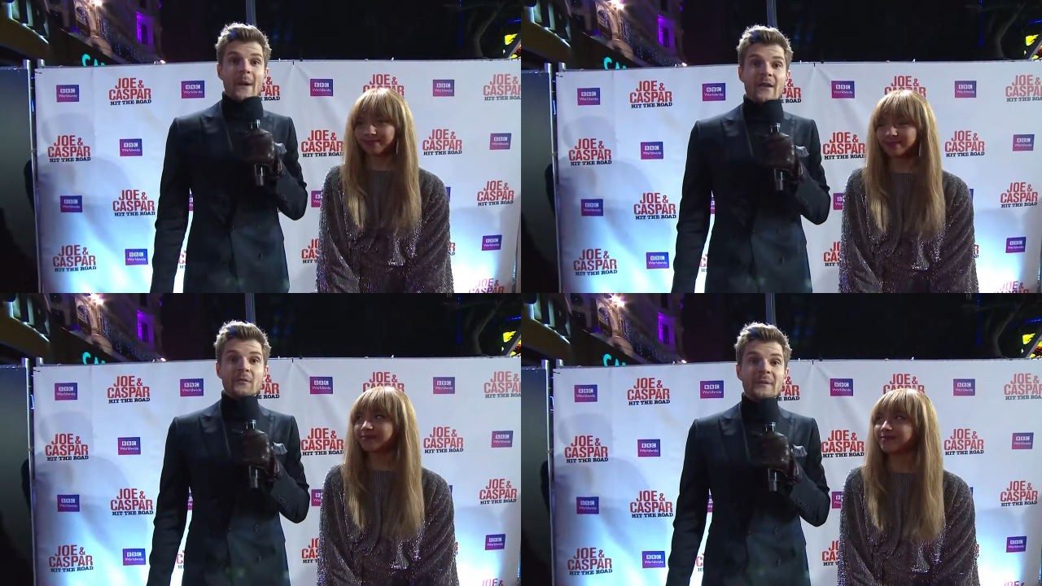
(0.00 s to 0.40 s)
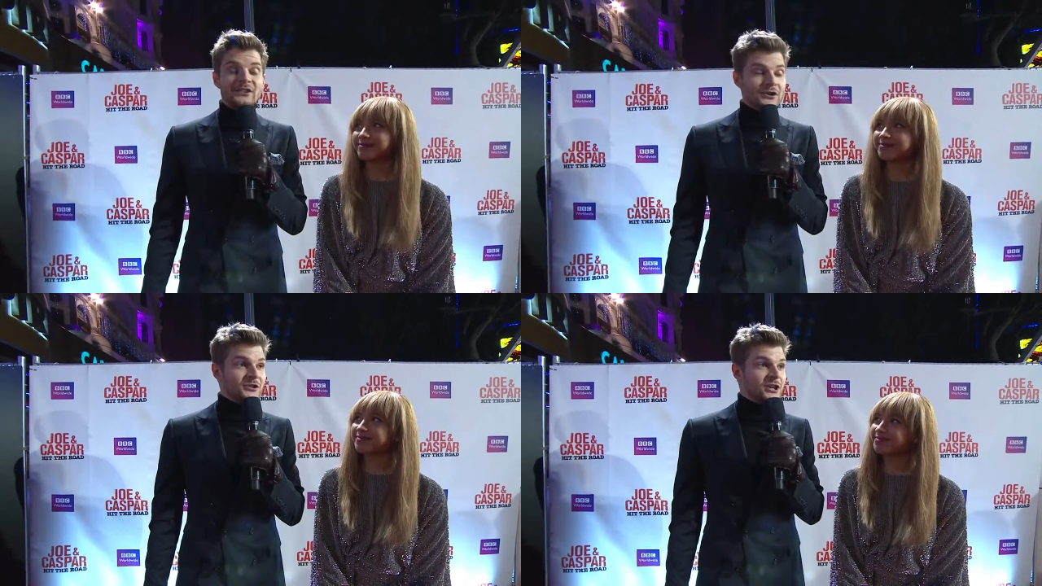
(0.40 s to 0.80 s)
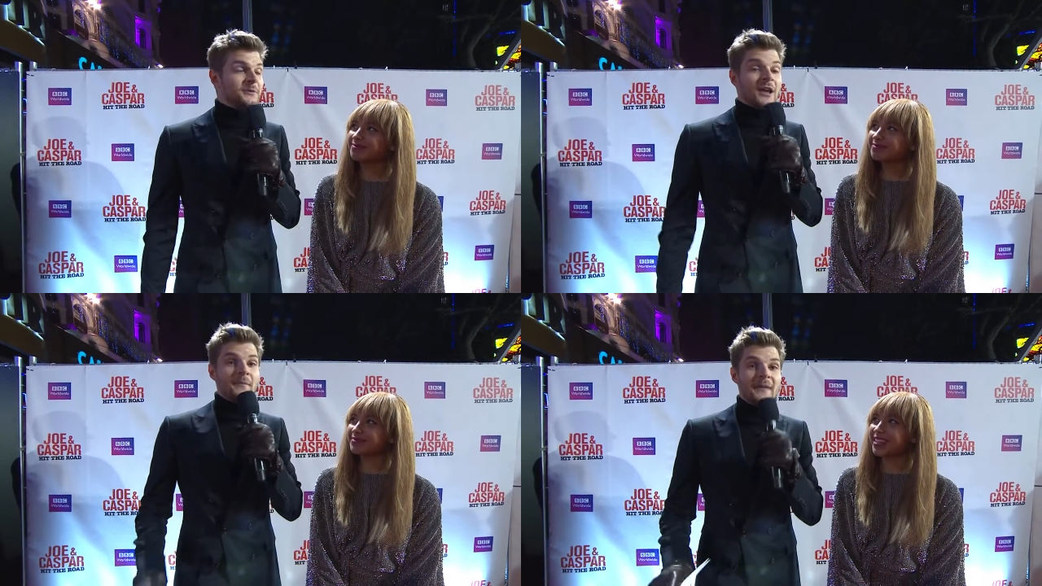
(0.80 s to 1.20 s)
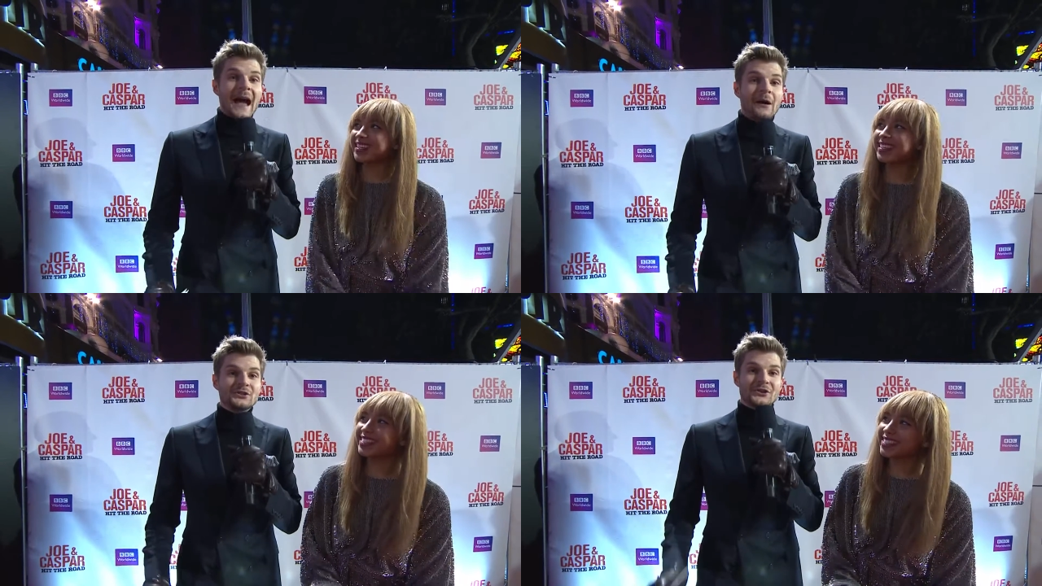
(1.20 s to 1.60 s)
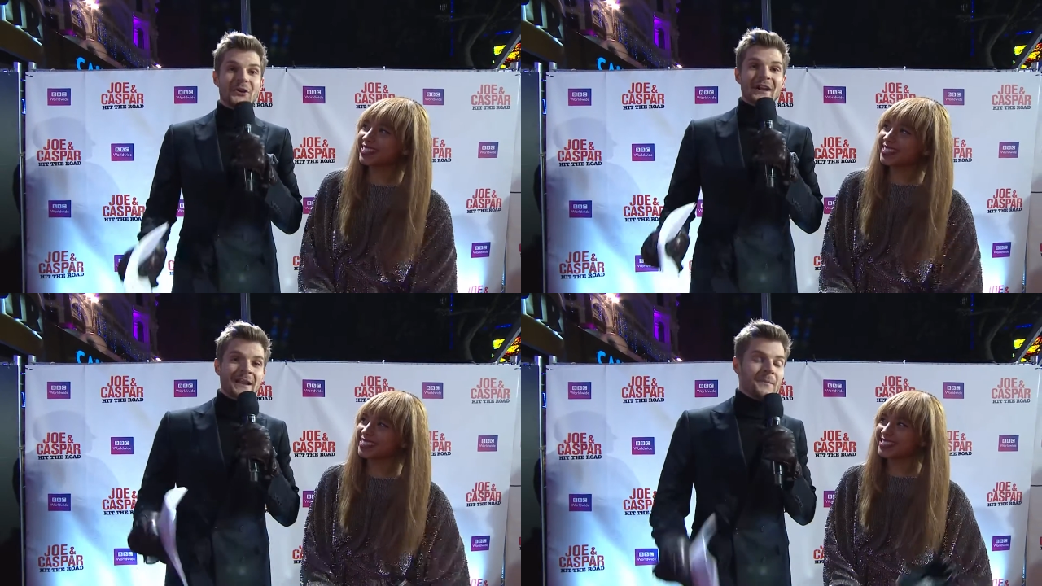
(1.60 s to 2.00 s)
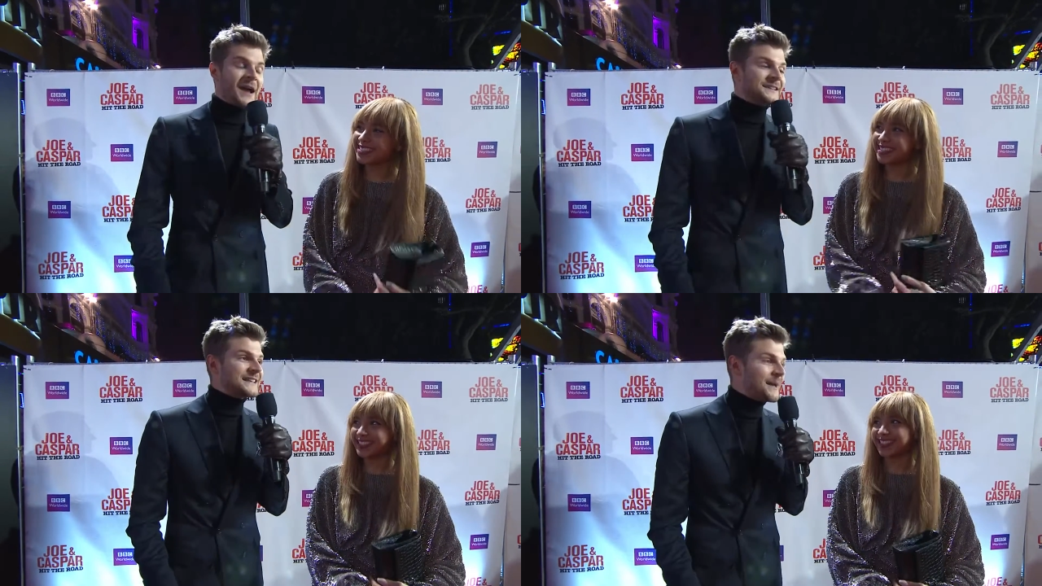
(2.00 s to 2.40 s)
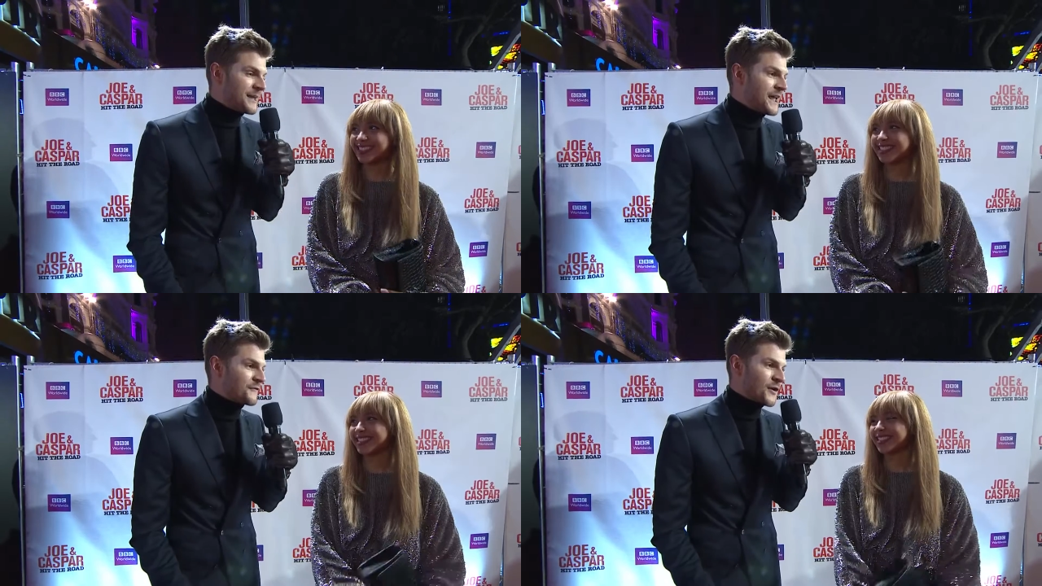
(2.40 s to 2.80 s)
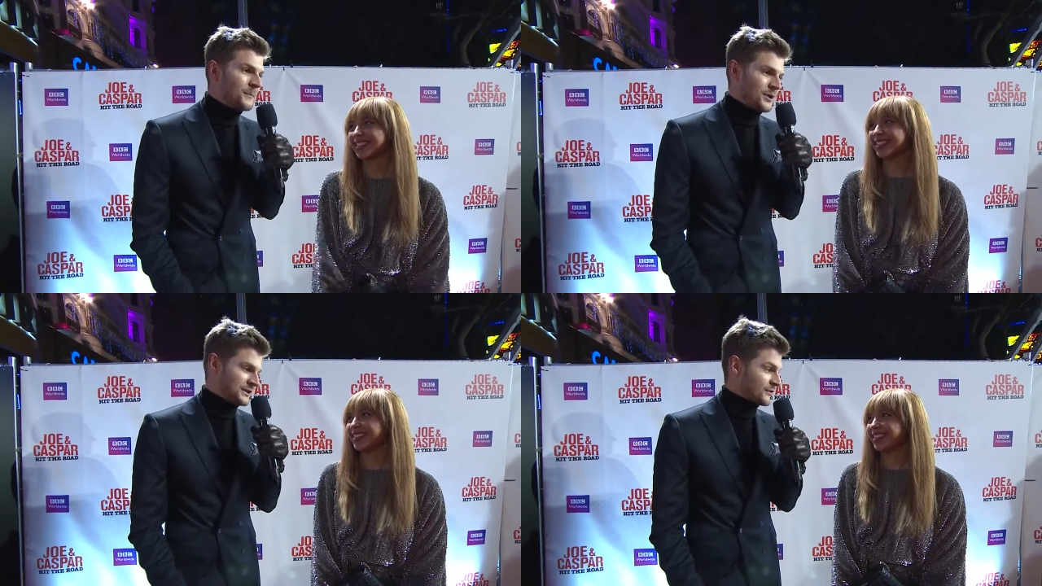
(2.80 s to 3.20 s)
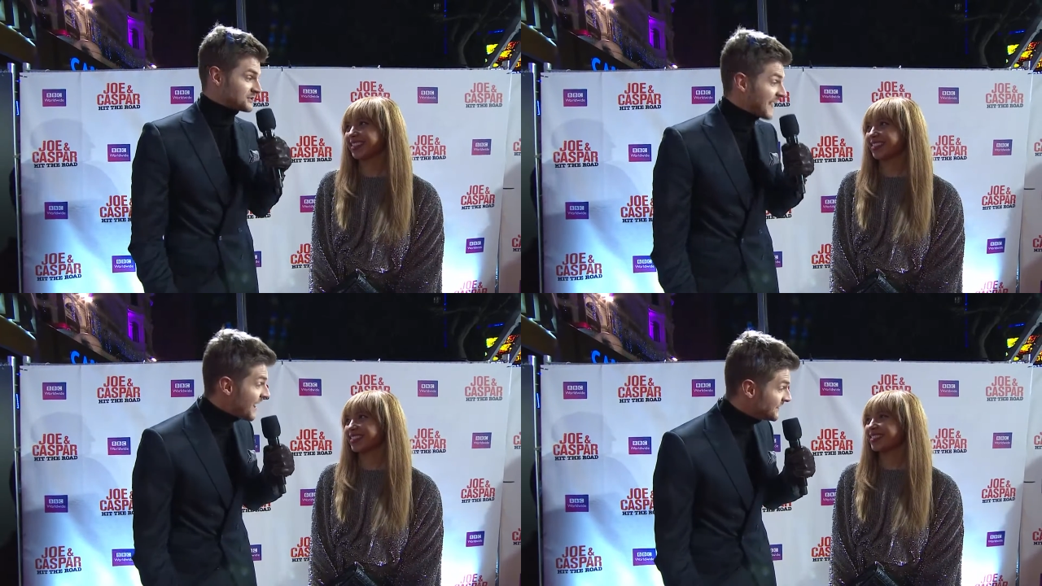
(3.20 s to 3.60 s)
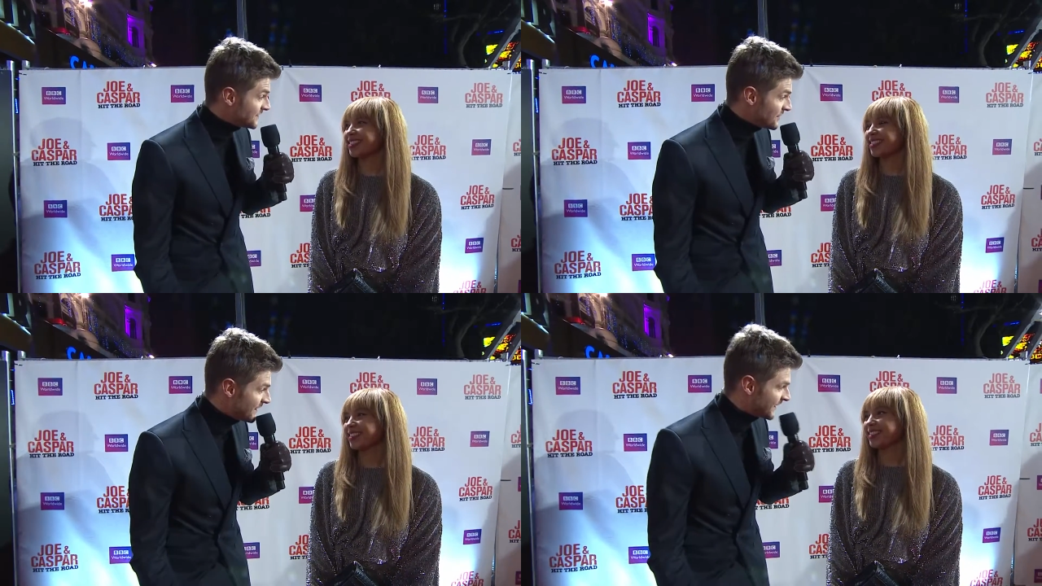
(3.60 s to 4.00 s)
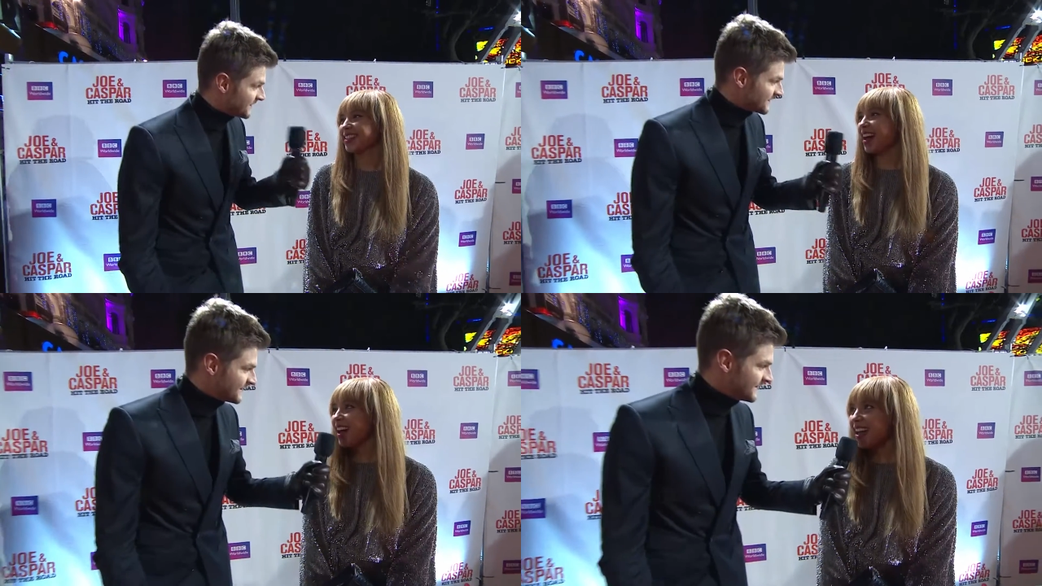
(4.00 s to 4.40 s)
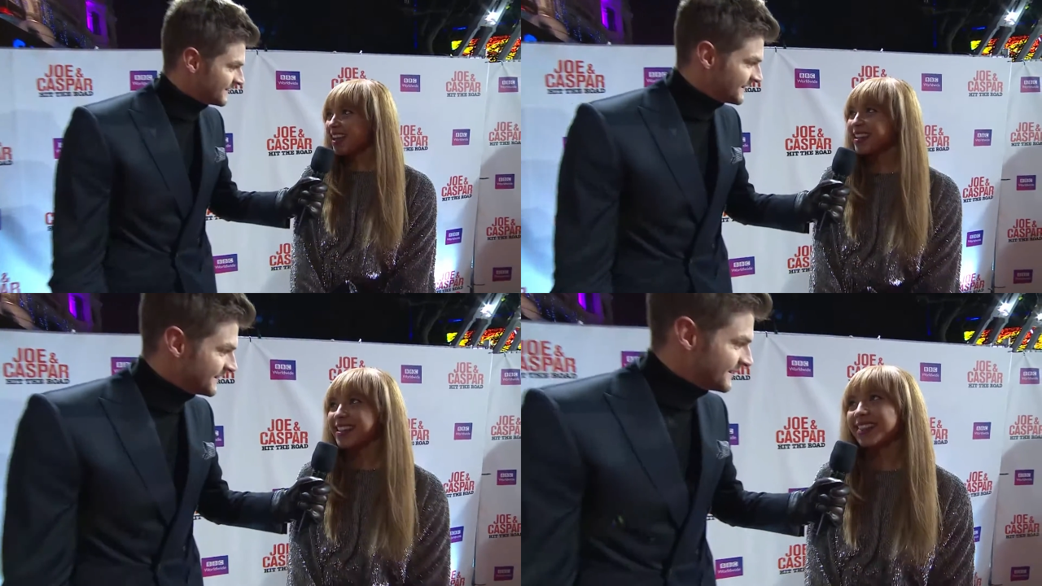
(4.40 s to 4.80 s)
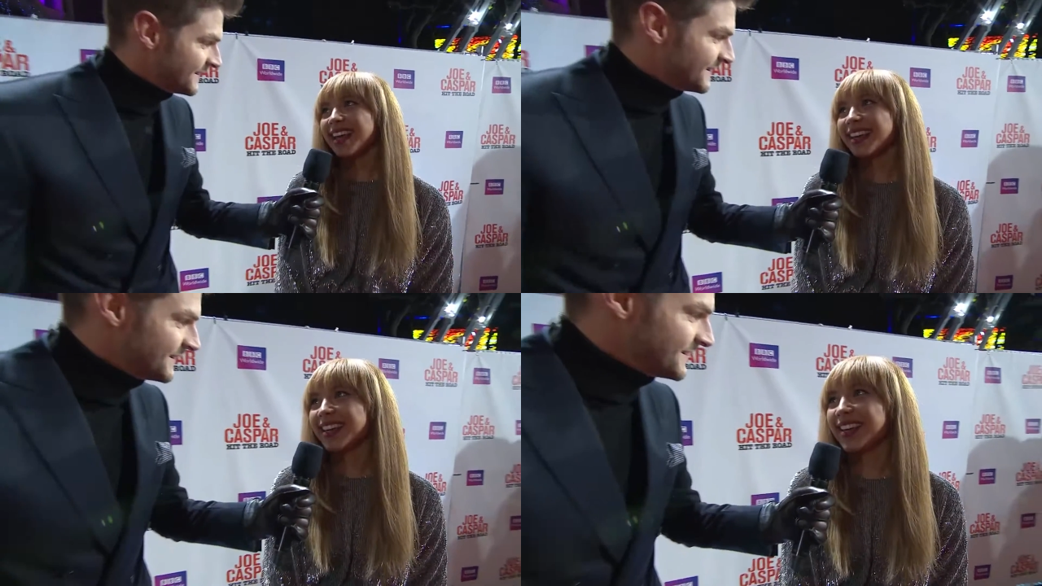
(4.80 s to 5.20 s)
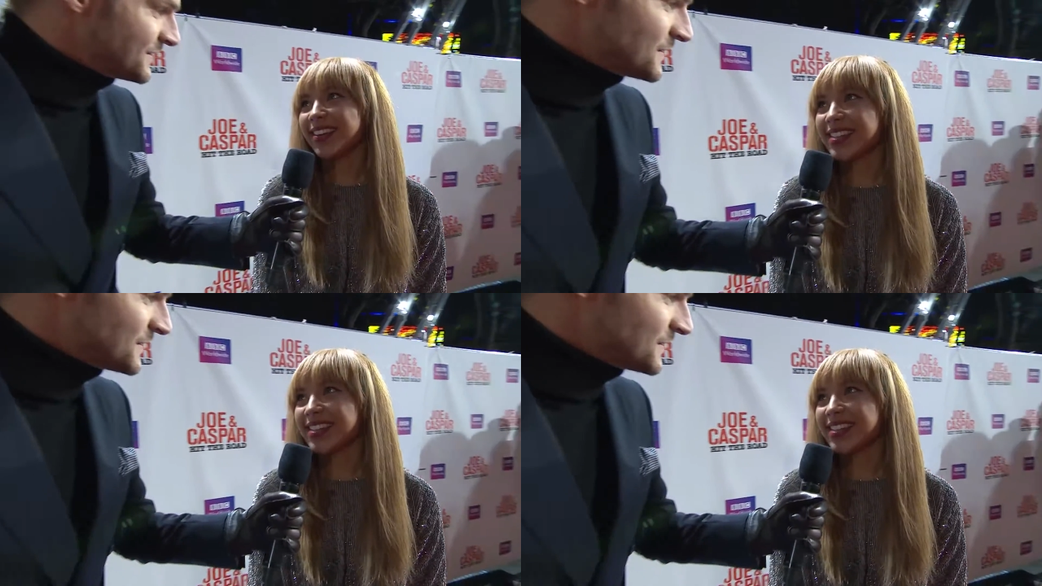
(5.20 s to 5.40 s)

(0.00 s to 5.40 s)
Speaker 1: away from these YouTubers. I'm now joined by Sammy from Beauty Crush. How are you doing?
Speaker 2: Hi, good, thank you.